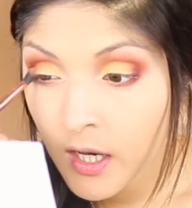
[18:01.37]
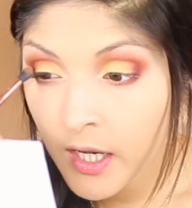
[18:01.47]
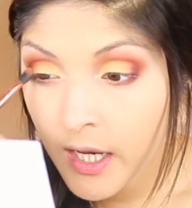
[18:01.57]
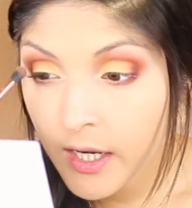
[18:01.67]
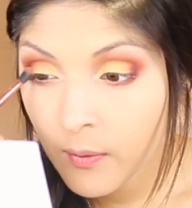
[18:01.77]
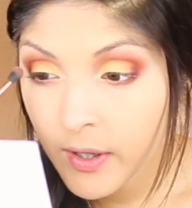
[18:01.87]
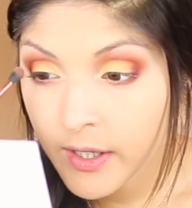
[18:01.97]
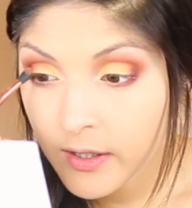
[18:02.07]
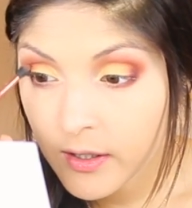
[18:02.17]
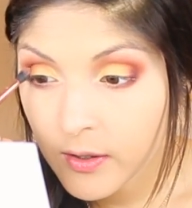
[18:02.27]
I kind of
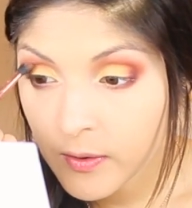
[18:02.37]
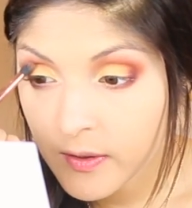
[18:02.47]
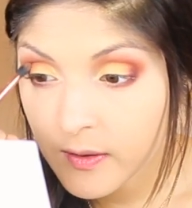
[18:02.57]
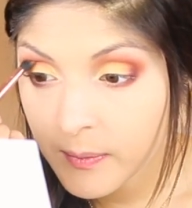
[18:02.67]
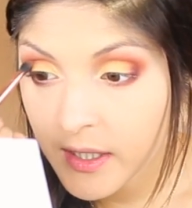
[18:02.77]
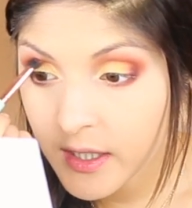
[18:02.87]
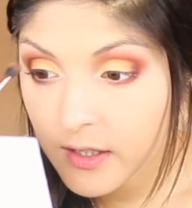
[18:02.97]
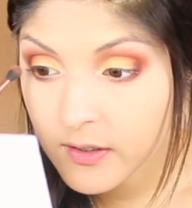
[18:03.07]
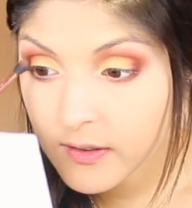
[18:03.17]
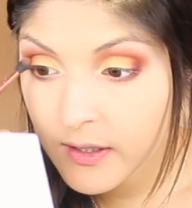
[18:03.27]
wanted to use as many
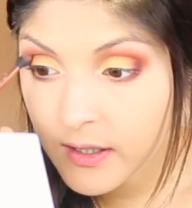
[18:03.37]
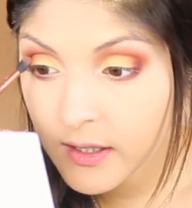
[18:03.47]
colors as I